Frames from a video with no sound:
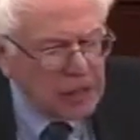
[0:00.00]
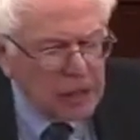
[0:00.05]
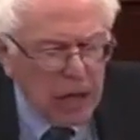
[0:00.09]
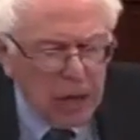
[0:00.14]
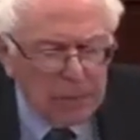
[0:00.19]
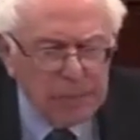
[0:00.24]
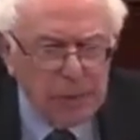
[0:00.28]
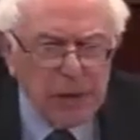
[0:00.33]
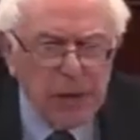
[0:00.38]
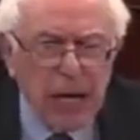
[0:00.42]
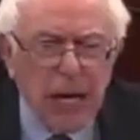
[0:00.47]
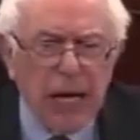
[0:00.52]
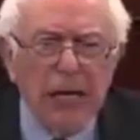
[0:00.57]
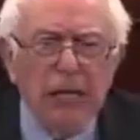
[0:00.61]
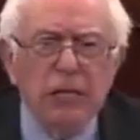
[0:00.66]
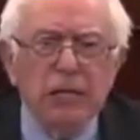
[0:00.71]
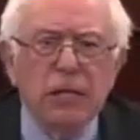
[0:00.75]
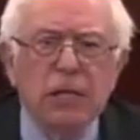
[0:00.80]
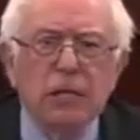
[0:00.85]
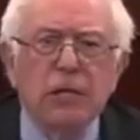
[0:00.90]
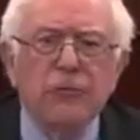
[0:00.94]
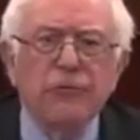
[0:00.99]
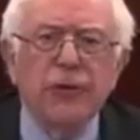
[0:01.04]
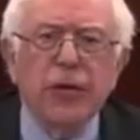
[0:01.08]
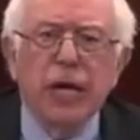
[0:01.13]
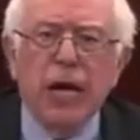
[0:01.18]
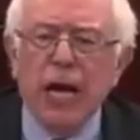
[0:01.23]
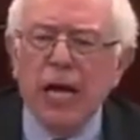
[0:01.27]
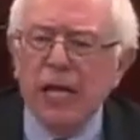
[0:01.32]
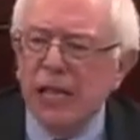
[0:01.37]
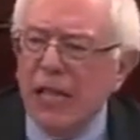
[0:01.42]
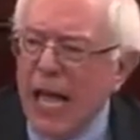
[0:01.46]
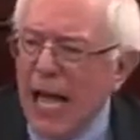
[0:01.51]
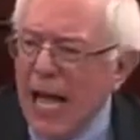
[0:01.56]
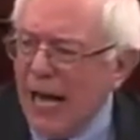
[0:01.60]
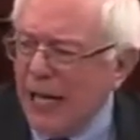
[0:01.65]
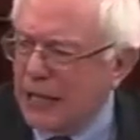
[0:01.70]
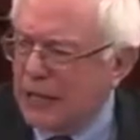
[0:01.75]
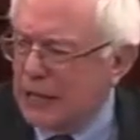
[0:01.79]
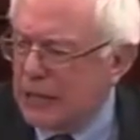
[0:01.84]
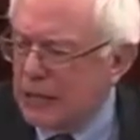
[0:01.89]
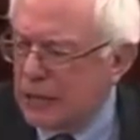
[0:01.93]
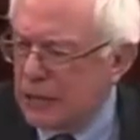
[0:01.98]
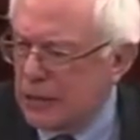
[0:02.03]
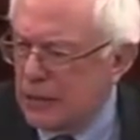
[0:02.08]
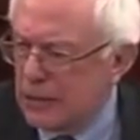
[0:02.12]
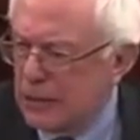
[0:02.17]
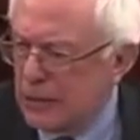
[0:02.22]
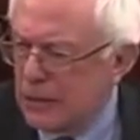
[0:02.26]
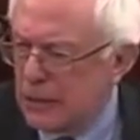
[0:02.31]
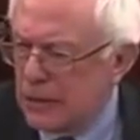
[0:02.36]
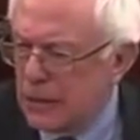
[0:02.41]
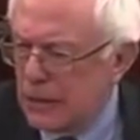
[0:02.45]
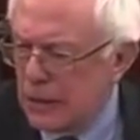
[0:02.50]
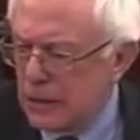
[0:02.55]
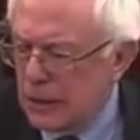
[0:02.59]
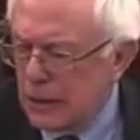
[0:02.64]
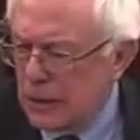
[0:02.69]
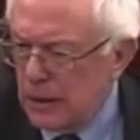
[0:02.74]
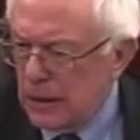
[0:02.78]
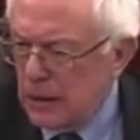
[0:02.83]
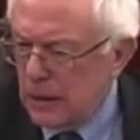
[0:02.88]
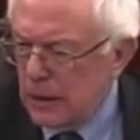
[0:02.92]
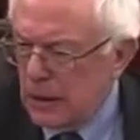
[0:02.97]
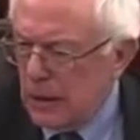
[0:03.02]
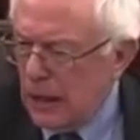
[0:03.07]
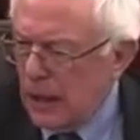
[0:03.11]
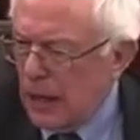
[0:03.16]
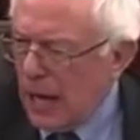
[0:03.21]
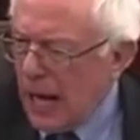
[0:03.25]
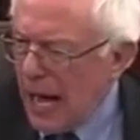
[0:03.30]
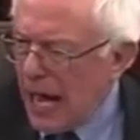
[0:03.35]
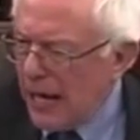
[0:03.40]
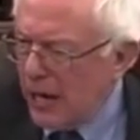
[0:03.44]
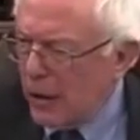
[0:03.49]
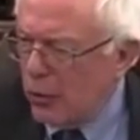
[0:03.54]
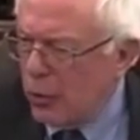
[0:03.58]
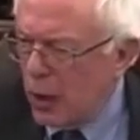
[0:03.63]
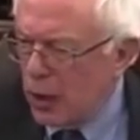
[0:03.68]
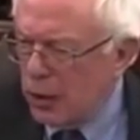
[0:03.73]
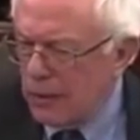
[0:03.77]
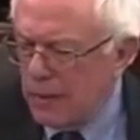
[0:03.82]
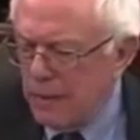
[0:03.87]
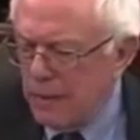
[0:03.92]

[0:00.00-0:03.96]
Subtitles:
couple of days that the VA lacks adequate